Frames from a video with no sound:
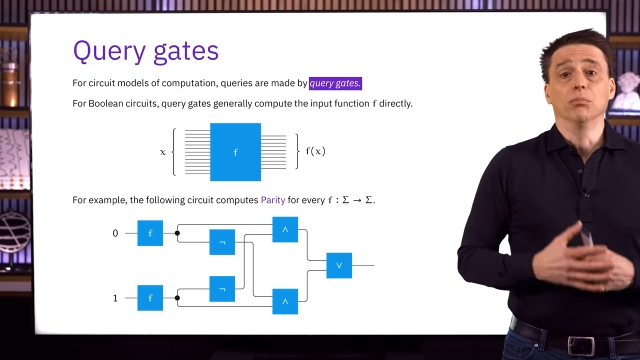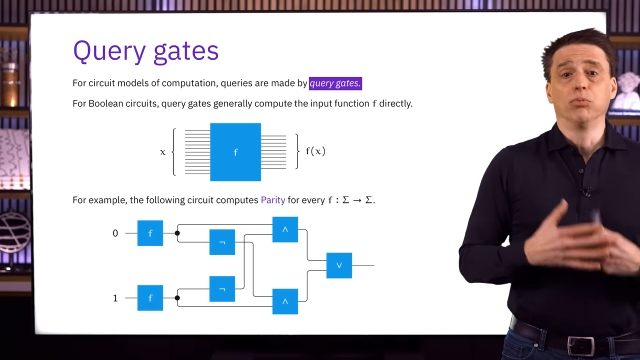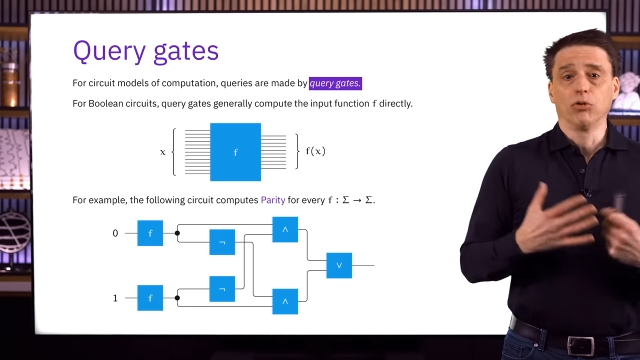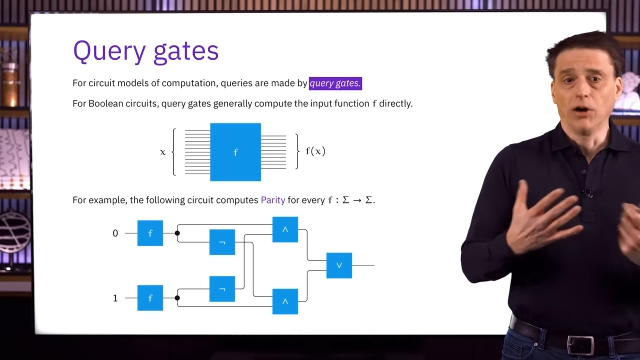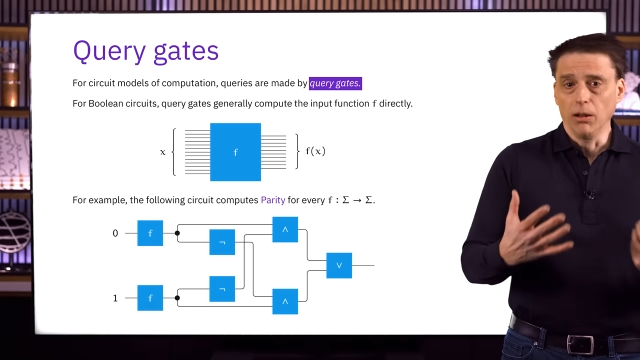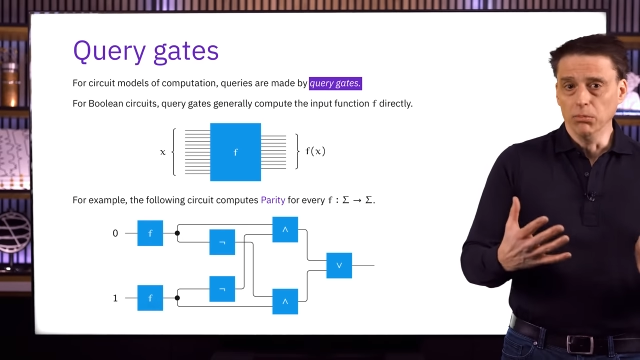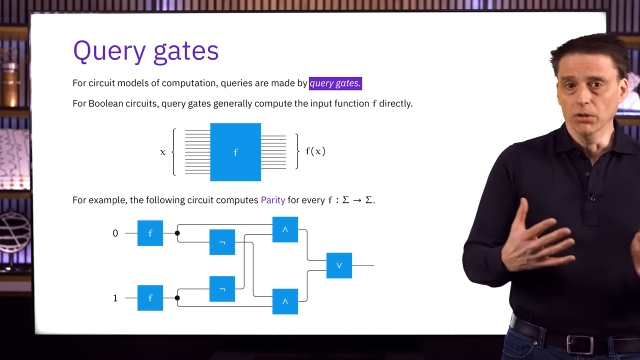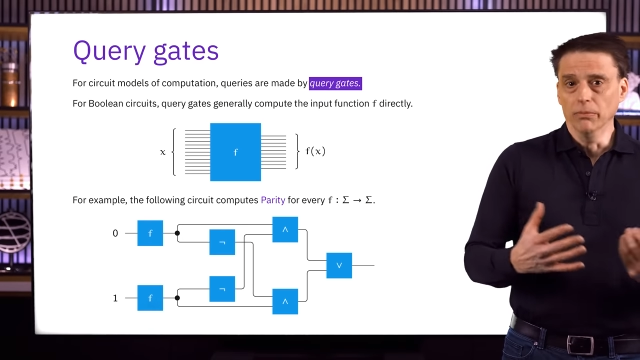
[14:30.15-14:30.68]

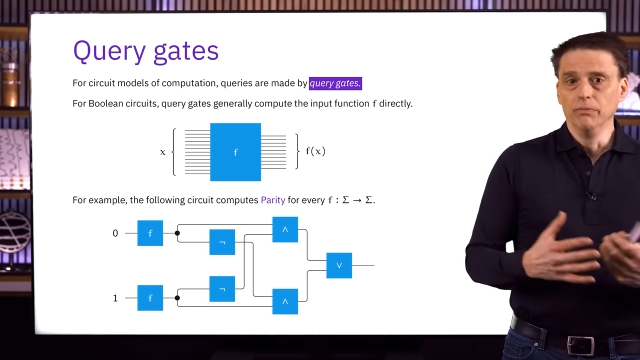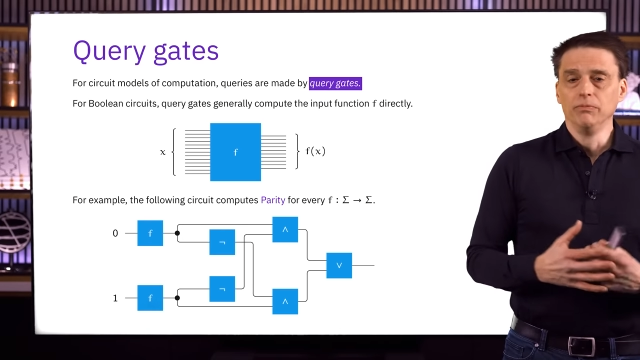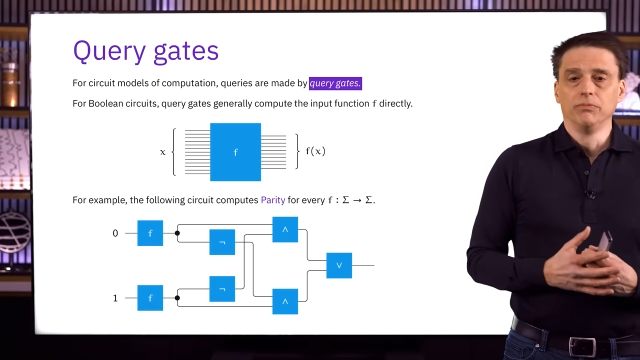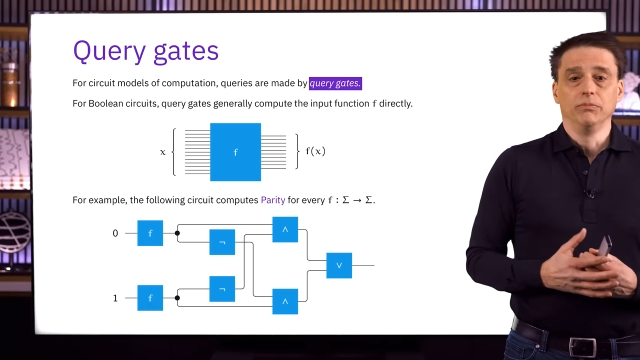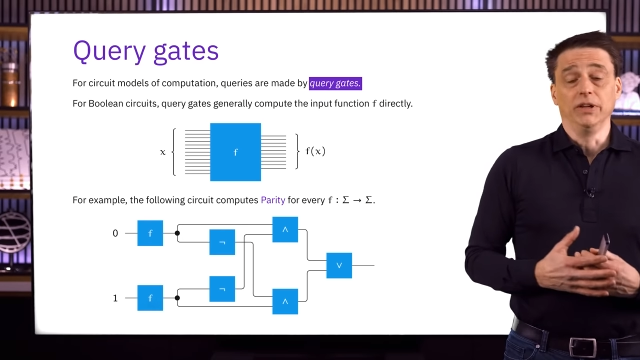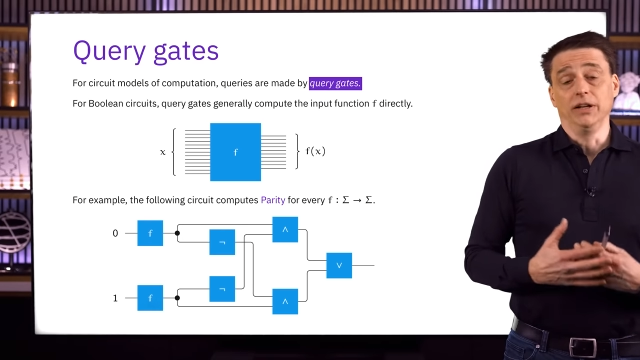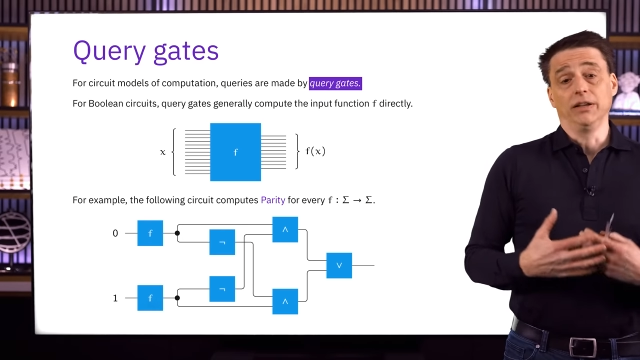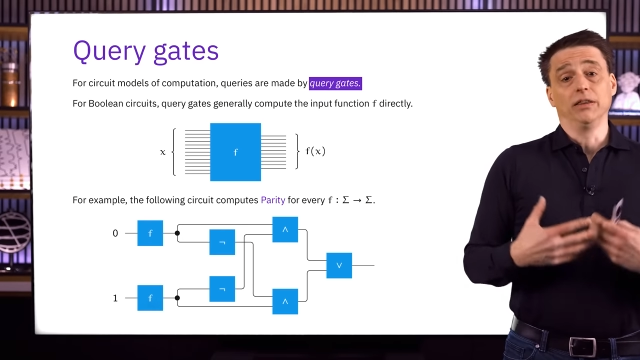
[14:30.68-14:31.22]
problem,
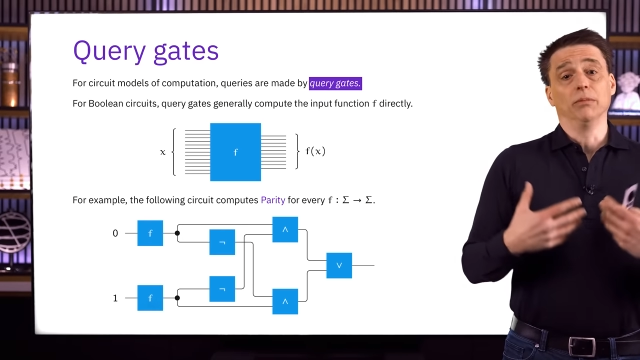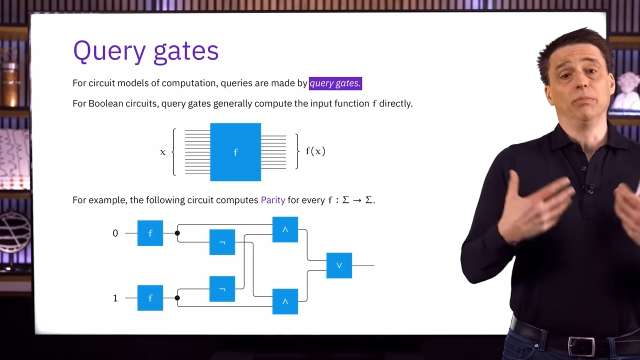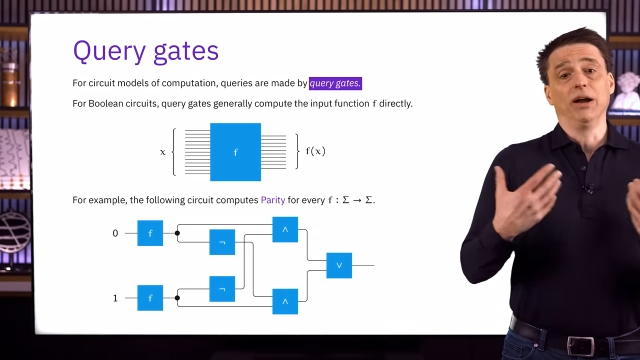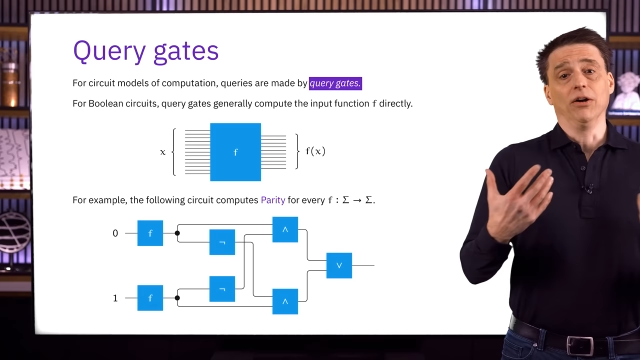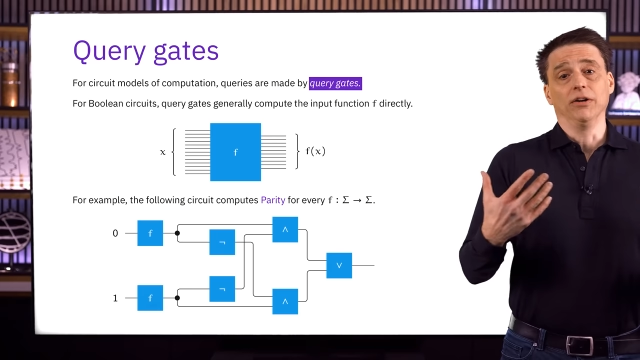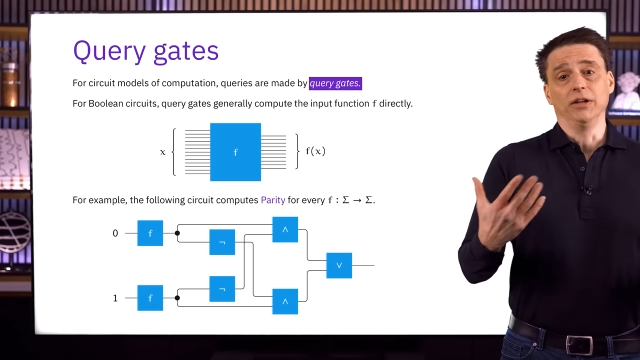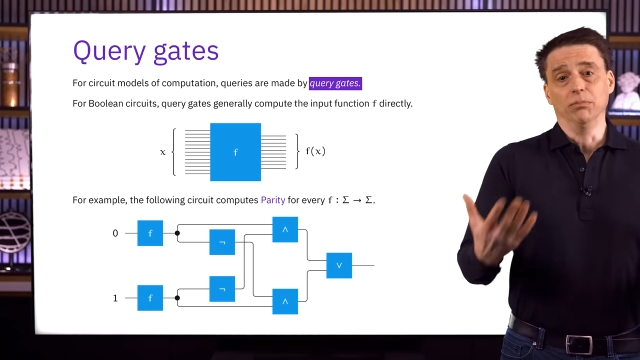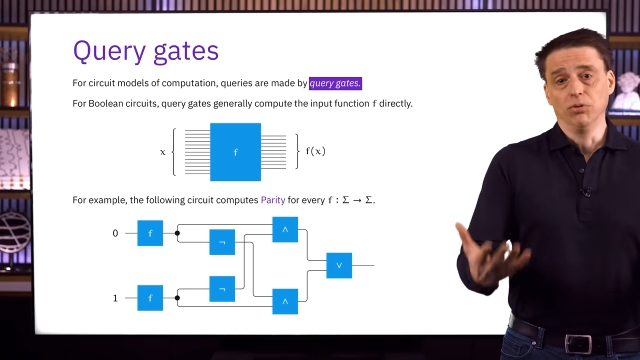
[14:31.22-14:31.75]
meaning the
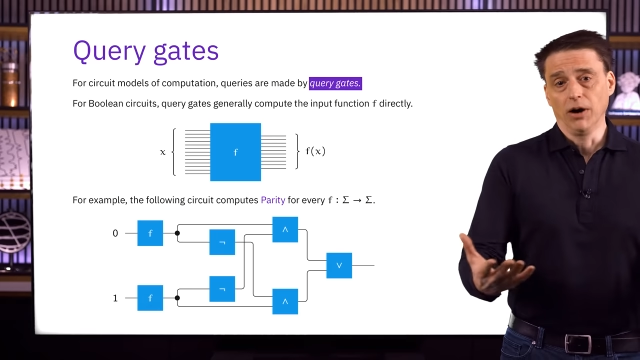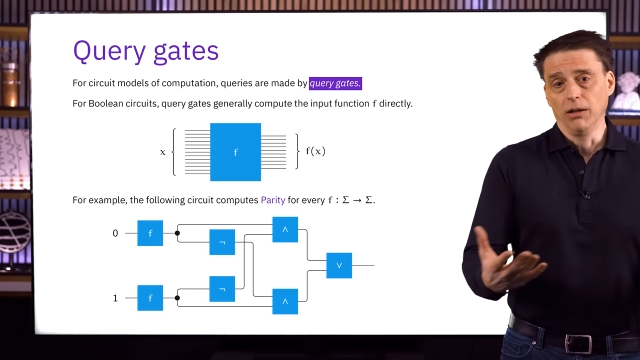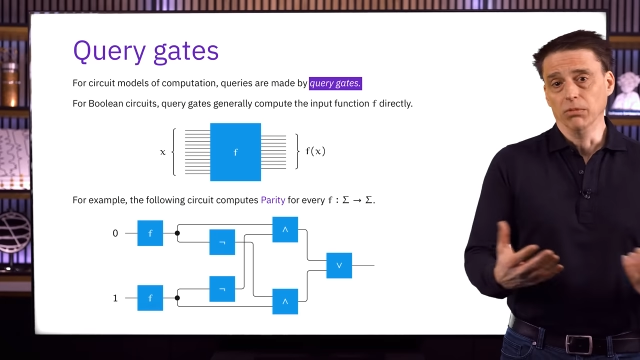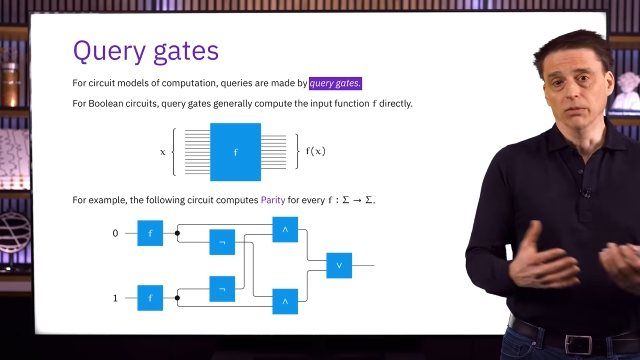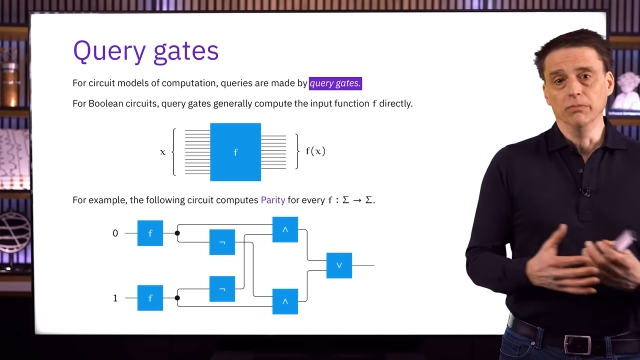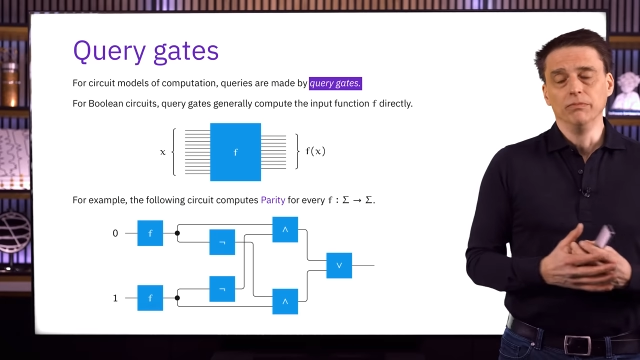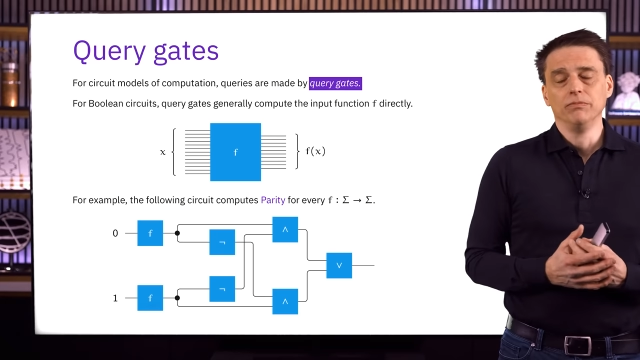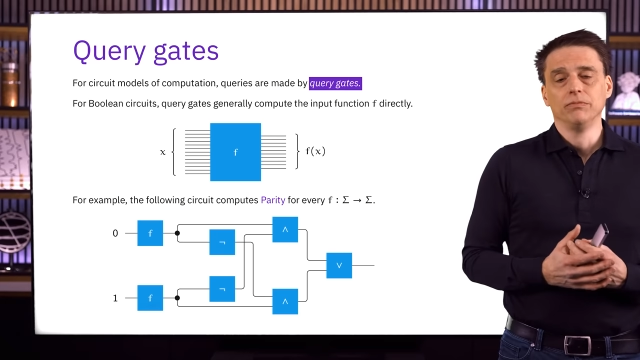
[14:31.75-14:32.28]
parity
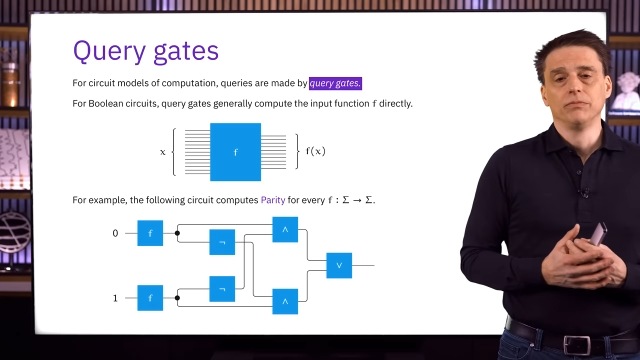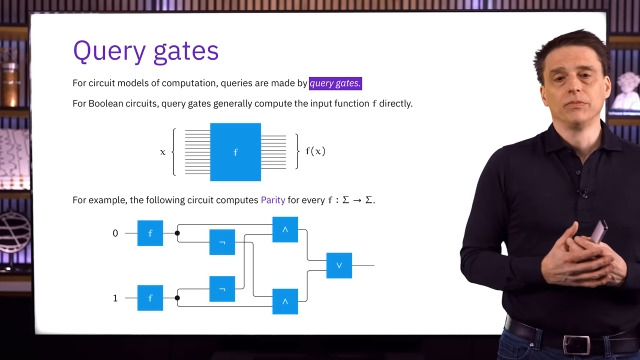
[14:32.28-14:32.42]
problem.